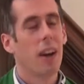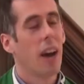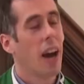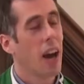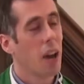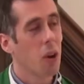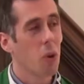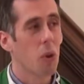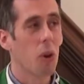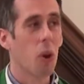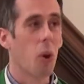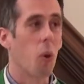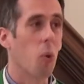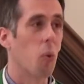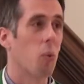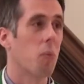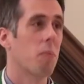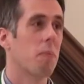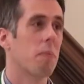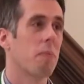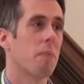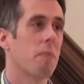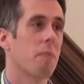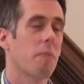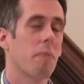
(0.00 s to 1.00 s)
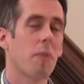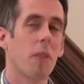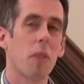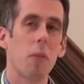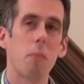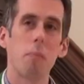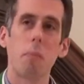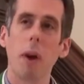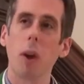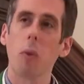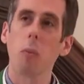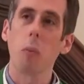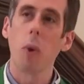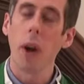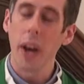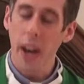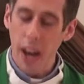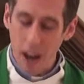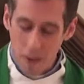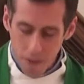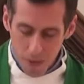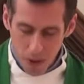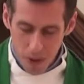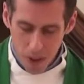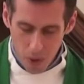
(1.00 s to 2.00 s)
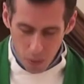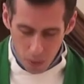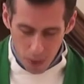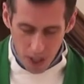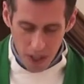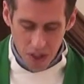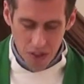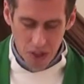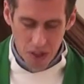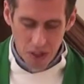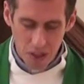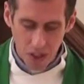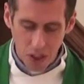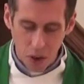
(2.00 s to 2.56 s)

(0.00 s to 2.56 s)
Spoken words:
I don't know. But whatever the reason,